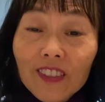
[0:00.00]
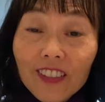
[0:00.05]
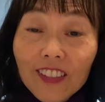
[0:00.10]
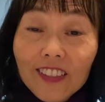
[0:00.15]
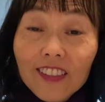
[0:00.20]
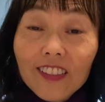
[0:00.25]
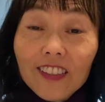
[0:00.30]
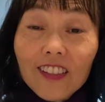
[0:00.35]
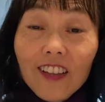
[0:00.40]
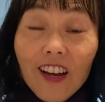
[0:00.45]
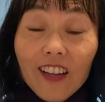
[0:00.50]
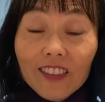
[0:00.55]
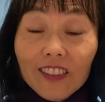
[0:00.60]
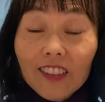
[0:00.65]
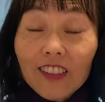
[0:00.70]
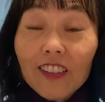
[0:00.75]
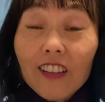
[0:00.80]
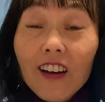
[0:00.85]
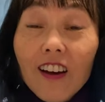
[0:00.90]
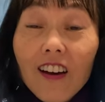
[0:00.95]
That's God's
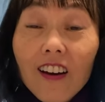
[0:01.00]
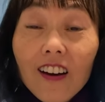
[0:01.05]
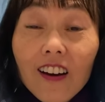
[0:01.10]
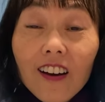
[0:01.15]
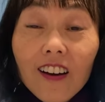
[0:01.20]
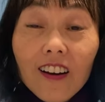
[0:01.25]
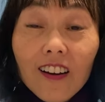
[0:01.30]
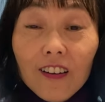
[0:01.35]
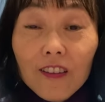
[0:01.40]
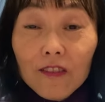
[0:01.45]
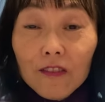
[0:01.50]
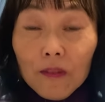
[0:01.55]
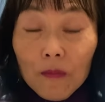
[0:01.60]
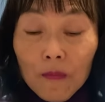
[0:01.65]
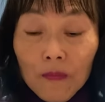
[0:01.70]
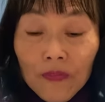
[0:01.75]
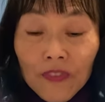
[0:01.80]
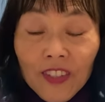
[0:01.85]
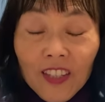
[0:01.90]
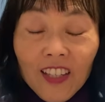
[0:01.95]
love.
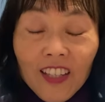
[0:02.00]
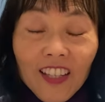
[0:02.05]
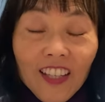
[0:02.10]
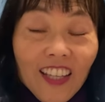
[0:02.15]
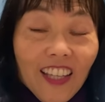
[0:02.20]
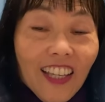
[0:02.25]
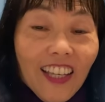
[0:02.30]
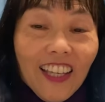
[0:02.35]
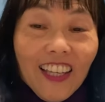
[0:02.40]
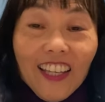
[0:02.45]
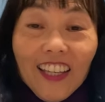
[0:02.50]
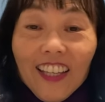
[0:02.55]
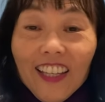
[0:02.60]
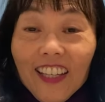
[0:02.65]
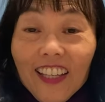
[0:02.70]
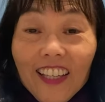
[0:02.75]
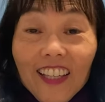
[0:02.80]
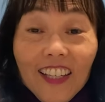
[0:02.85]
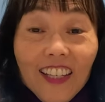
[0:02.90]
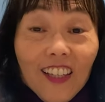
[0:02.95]

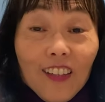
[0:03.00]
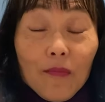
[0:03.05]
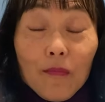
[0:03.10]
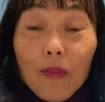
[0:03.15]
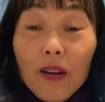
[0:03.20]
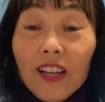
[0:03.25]
And